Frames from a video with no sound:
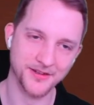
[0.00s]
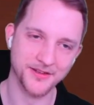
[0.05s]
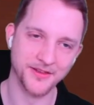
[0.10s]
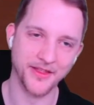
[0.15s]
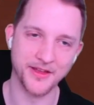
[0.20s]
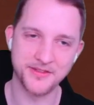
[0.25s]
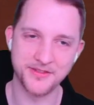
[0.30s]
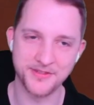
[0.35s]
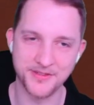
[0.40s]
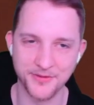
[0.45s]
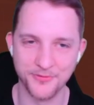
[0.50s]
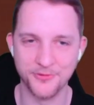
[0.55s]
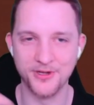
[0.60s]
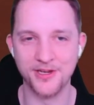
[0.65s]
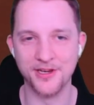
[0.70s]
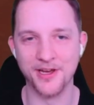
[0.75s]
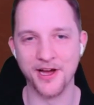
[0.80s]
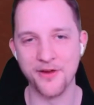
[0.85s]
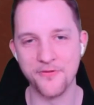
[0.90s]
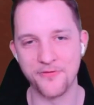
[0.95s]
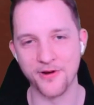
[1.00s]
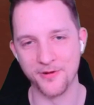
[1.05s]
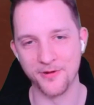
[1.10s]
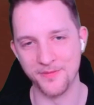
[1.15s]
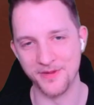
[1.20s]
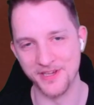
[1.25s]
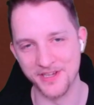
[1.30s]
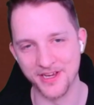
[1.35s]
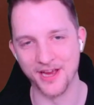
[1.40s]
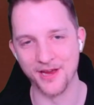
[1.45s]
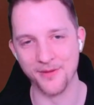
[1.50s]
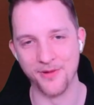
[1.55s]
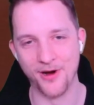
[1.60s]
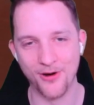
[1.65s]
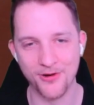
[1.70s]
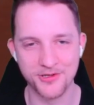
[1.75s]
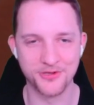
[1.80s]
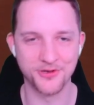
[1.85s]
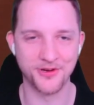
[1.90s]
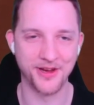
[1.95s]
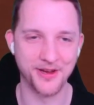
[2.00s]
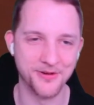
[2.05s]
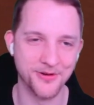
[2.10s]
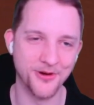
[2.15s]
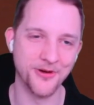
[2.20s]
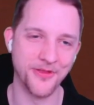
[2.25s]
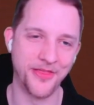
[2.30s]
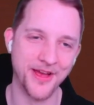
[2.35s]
That's a really unfair minigame. How should I know